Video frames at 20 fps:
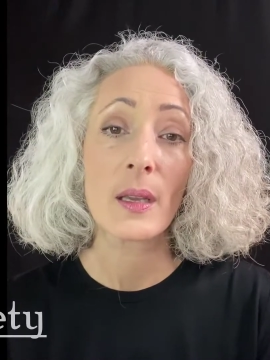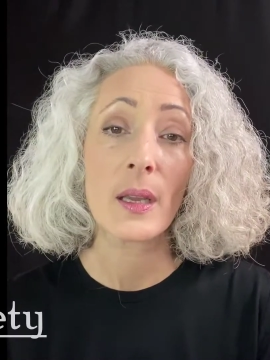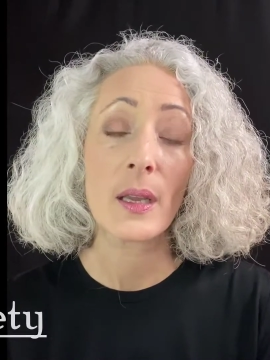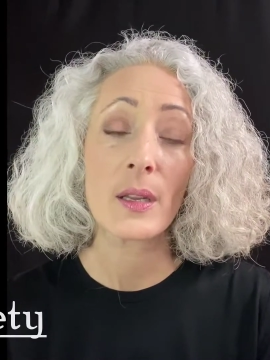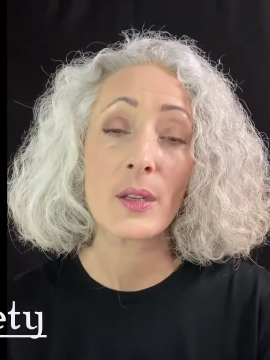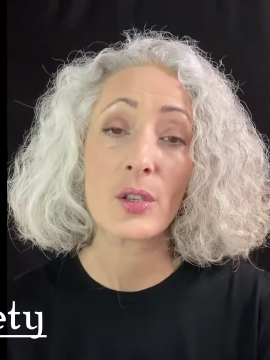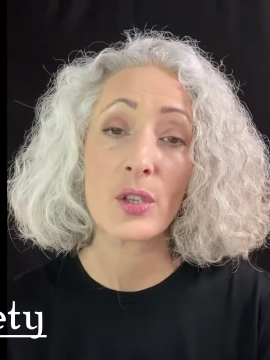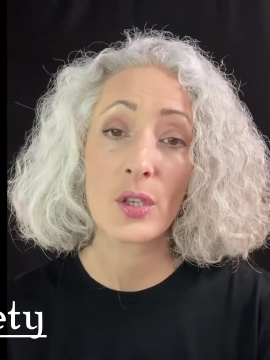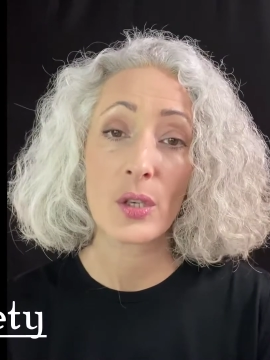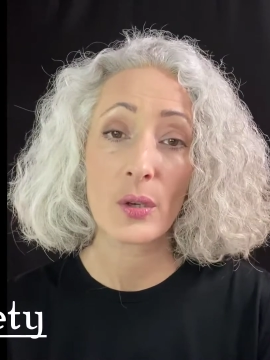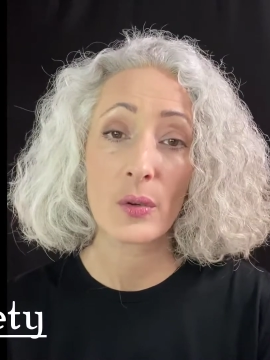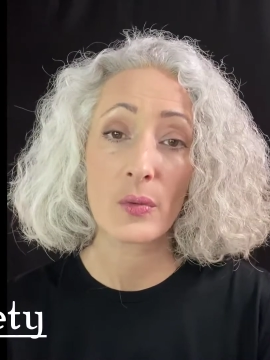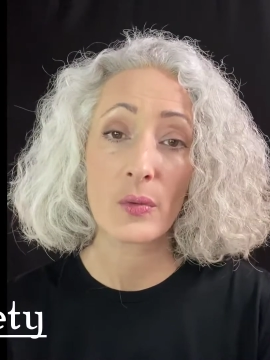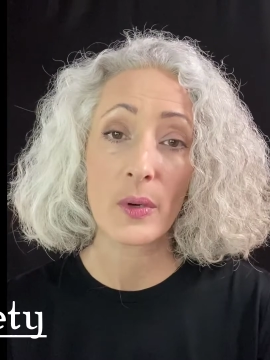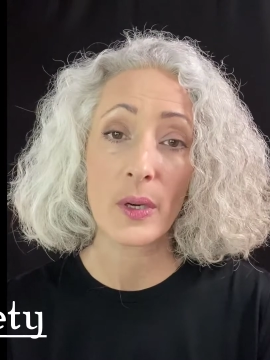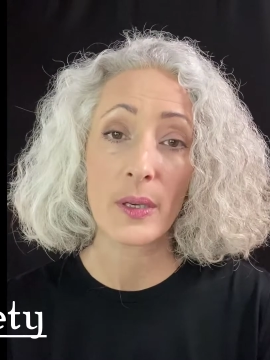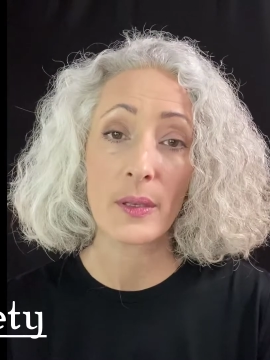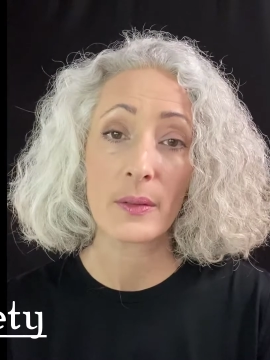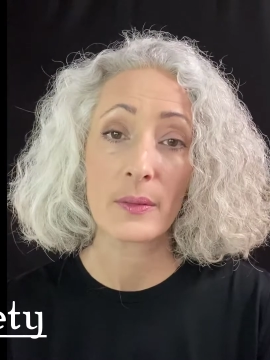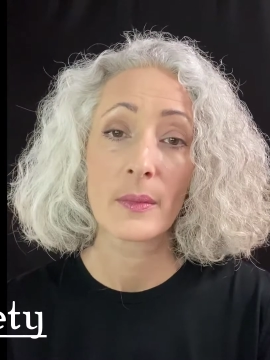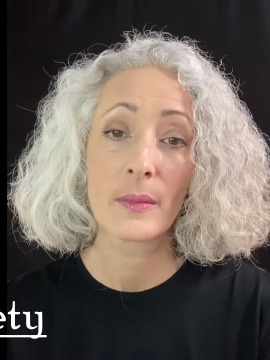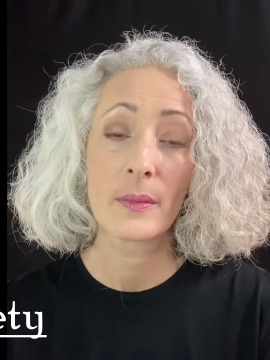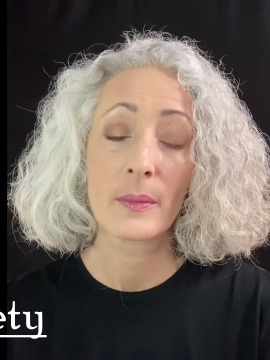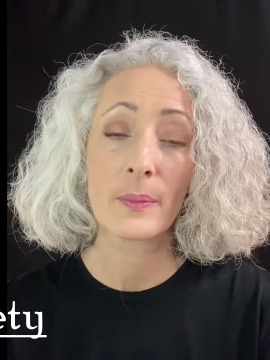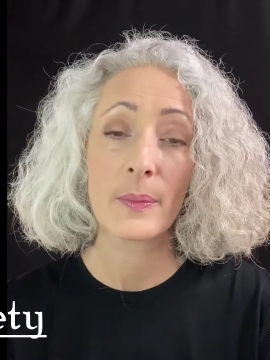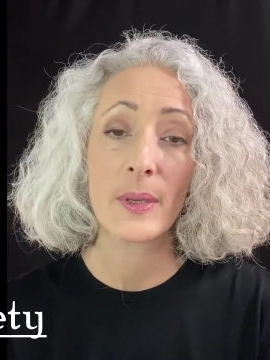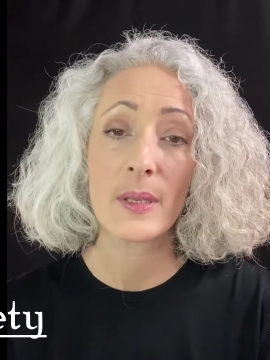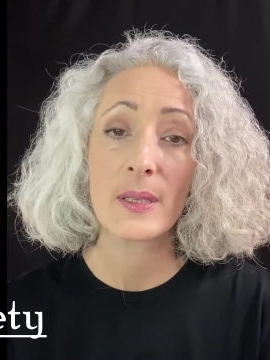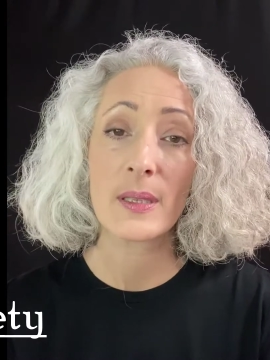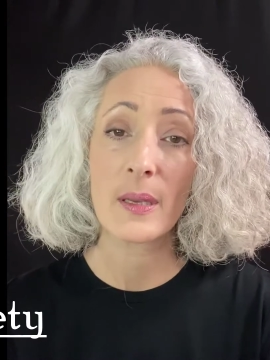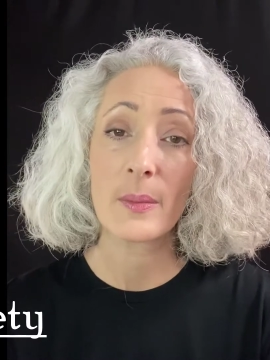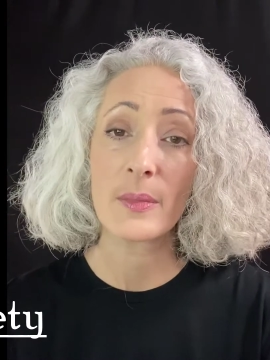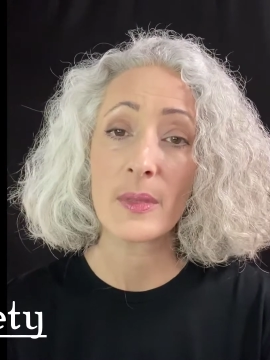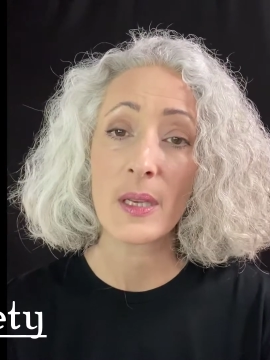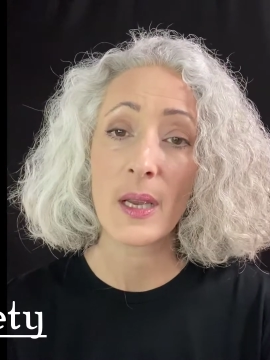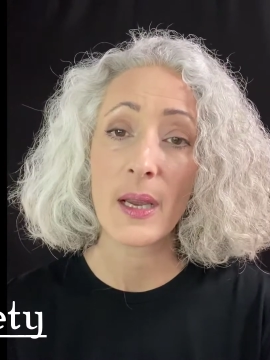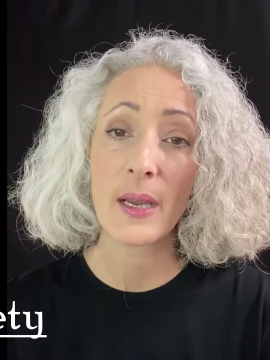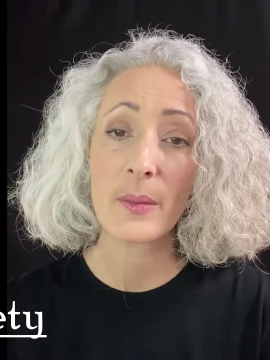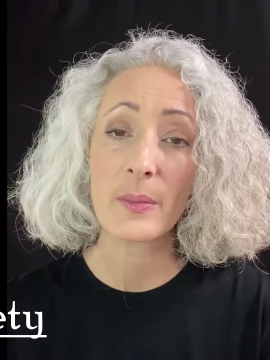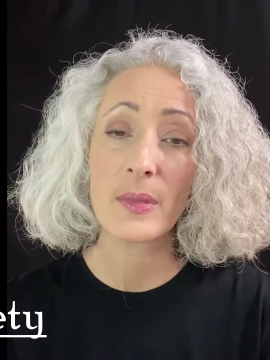in children, but
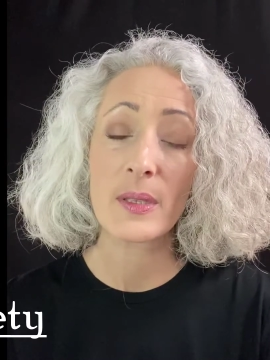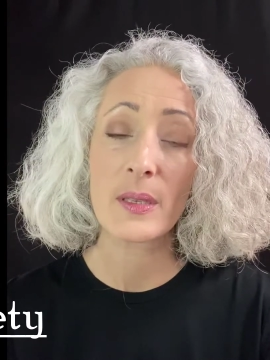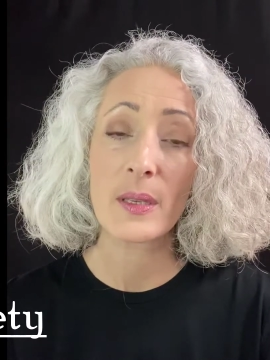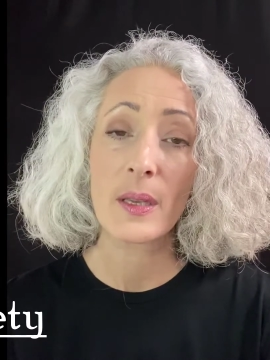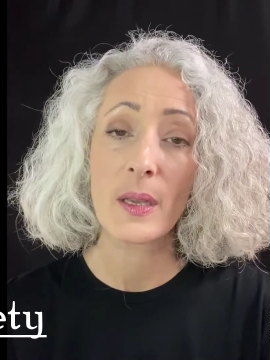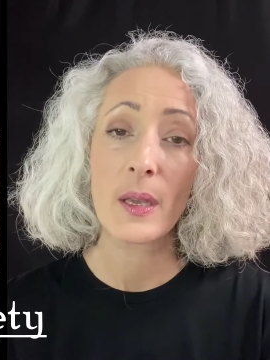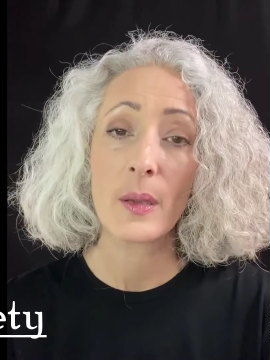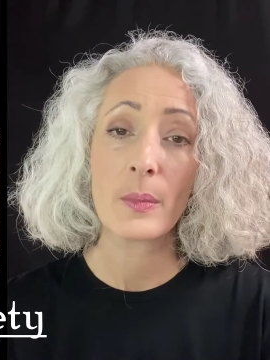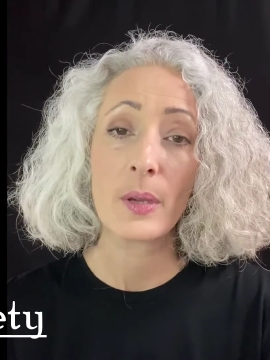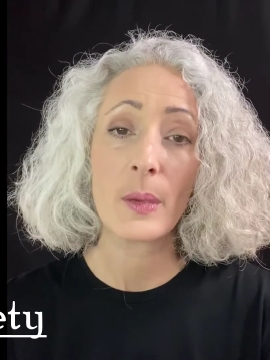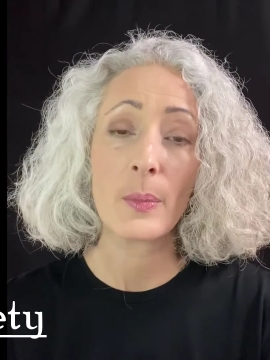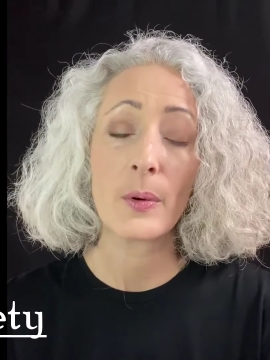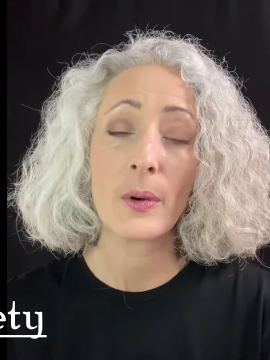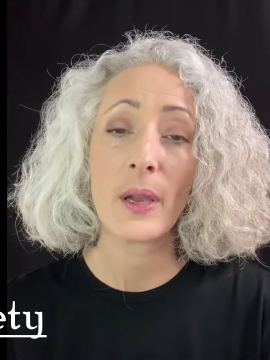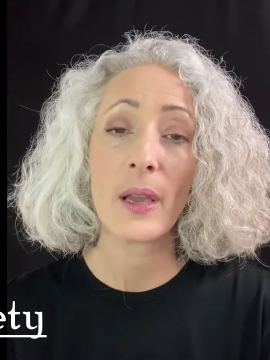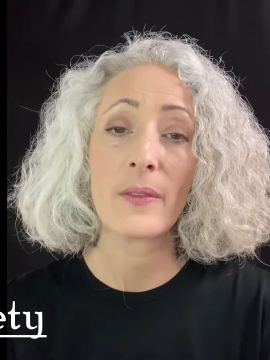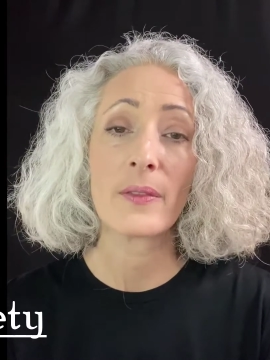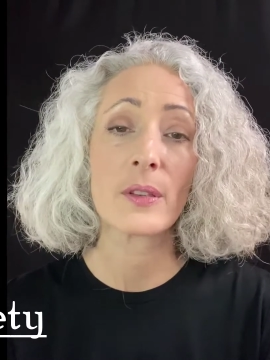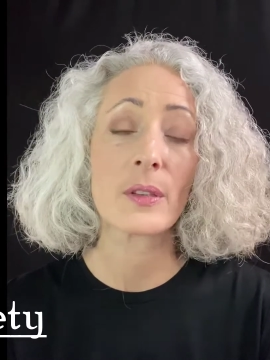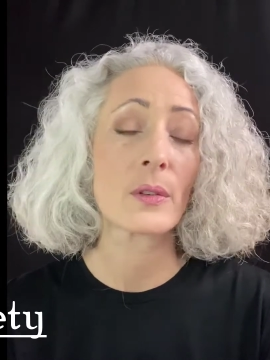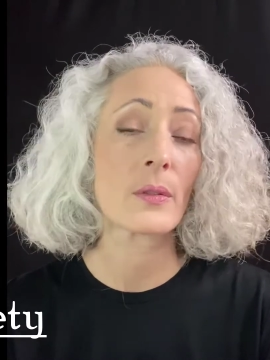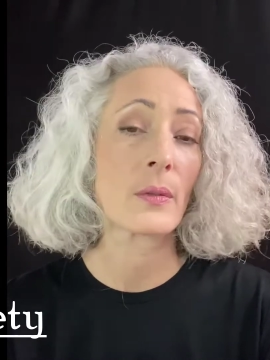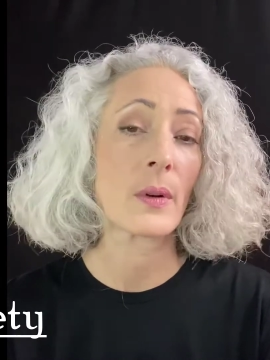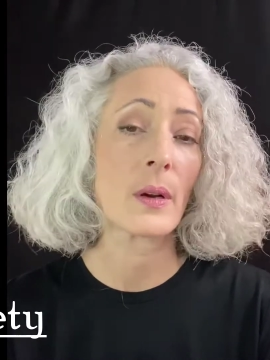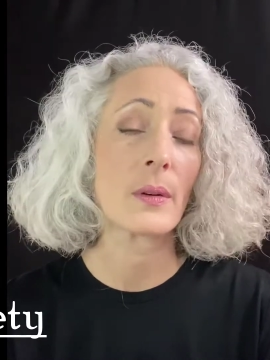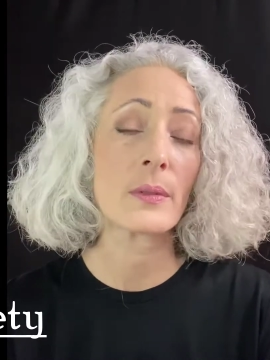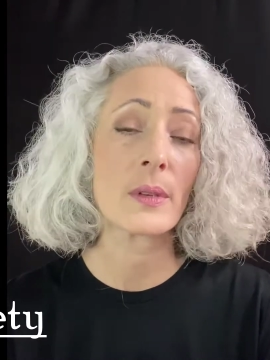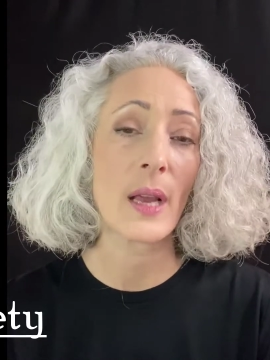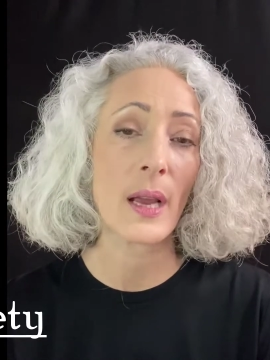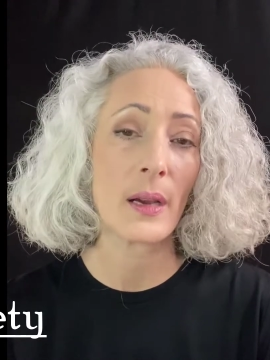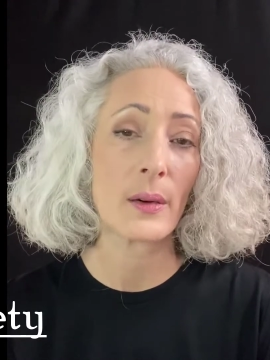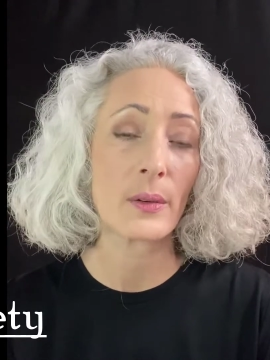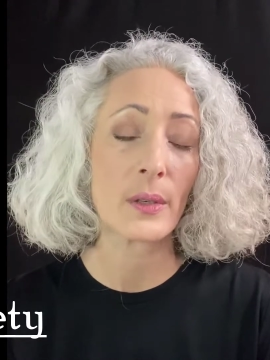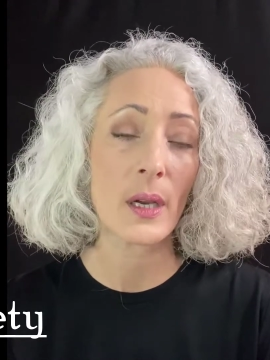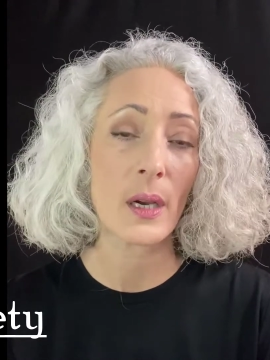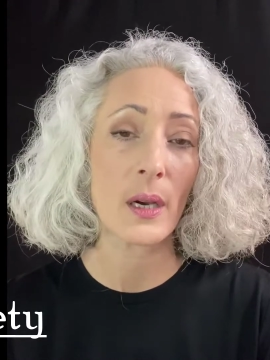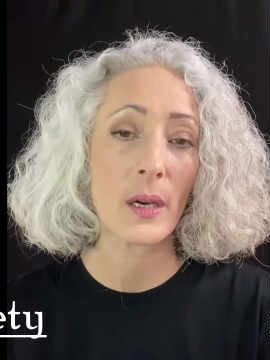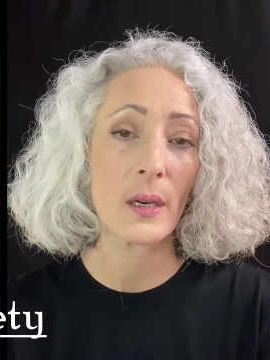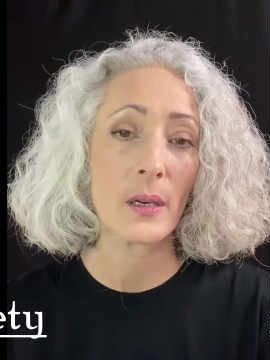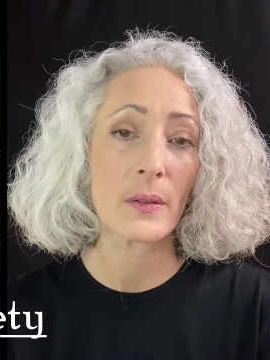sometimes people haven't grown out
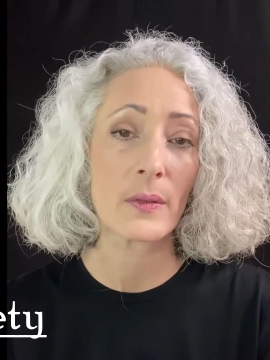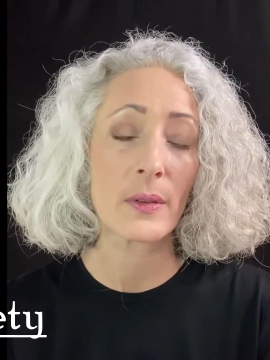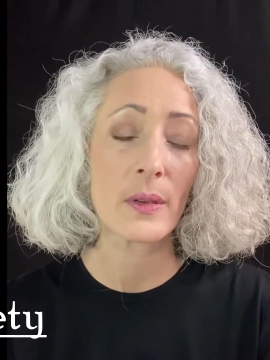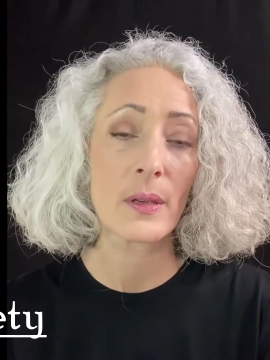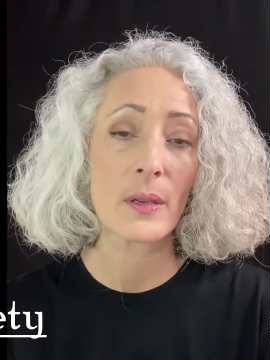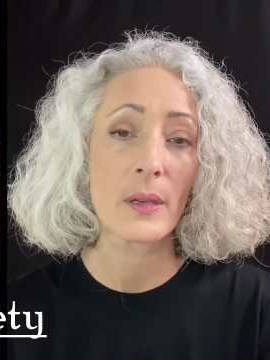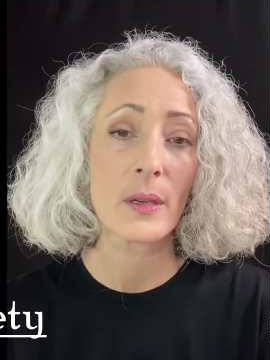of